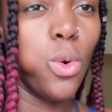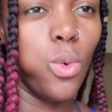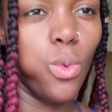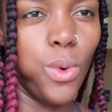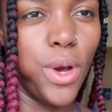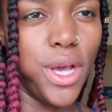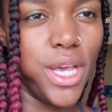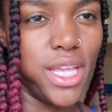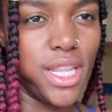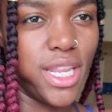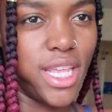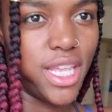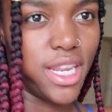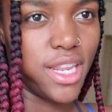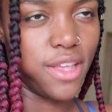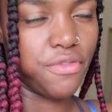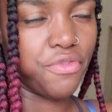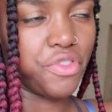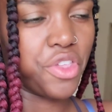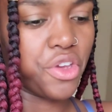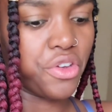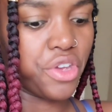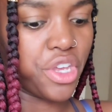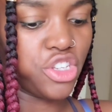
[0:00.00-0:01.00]
weighing in
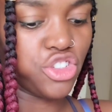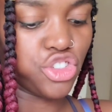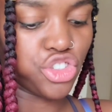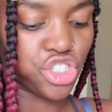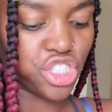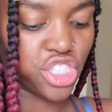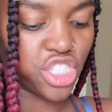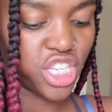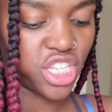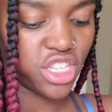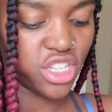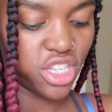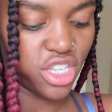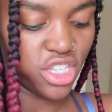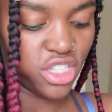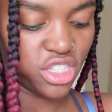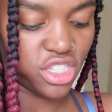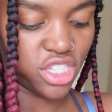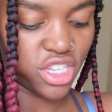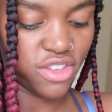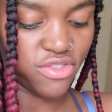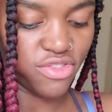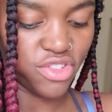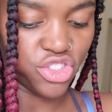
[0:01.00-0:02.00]
if they're interested
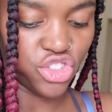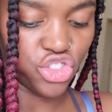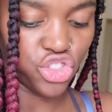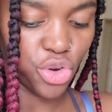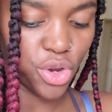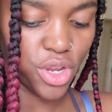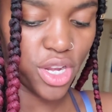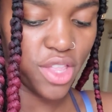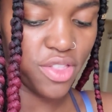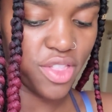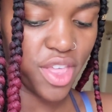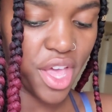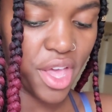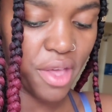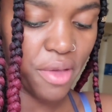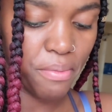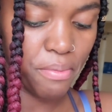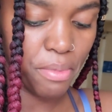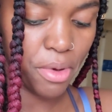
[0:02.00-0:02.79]
into even joining that.